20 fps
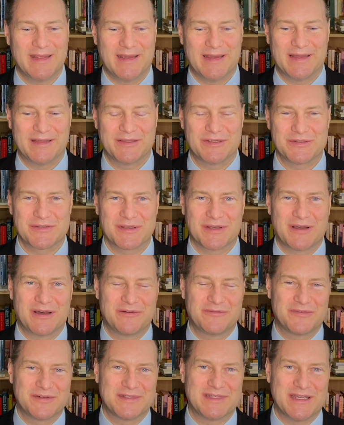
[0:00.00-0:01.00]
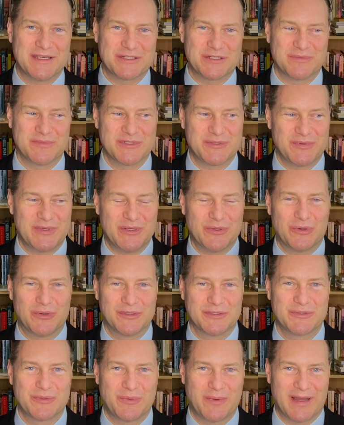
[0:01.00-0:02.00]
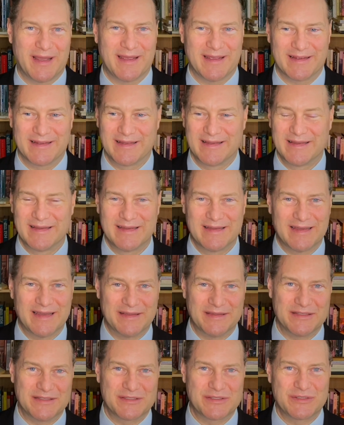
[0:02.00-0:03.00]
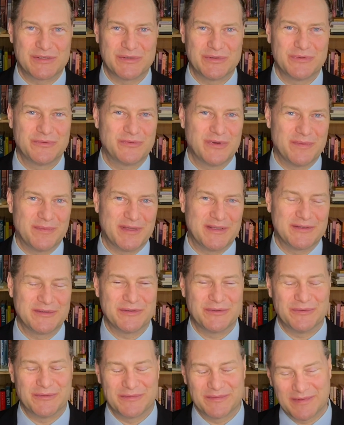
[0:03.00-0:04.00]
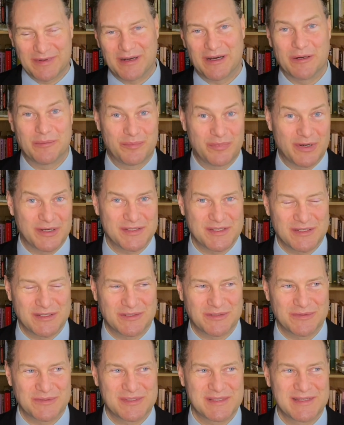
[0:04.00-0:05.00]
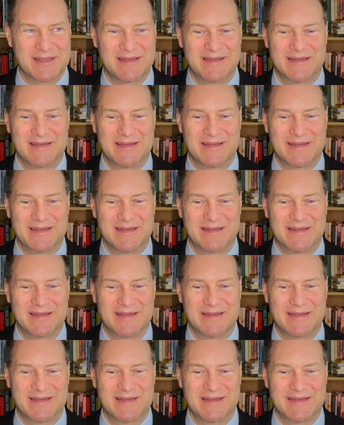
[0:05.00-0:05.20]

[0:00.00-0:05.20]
And there's a confrontation between Old Huang and these 2 women who are prostitutes.